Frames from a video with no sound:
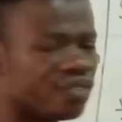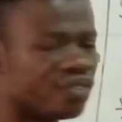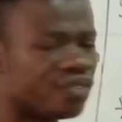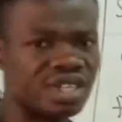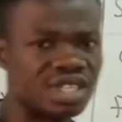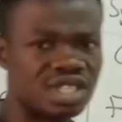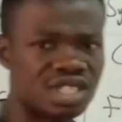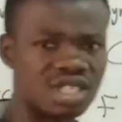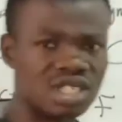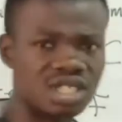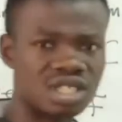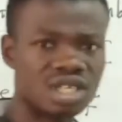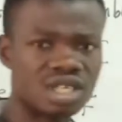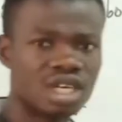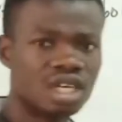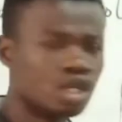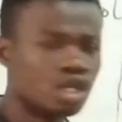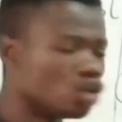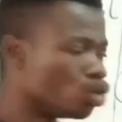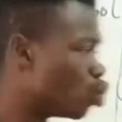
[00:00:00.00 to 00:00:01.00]
definitions,
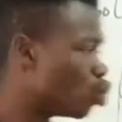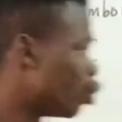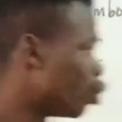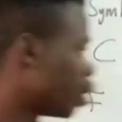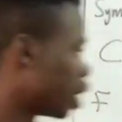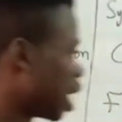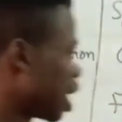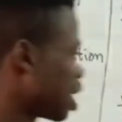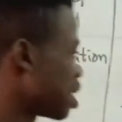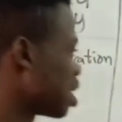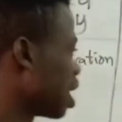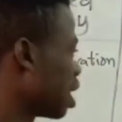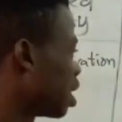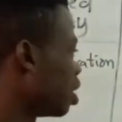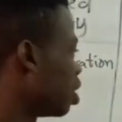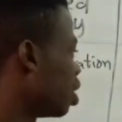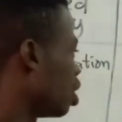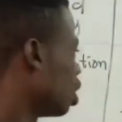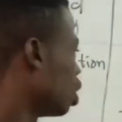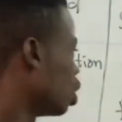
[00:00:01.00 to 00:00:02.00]
you could realize that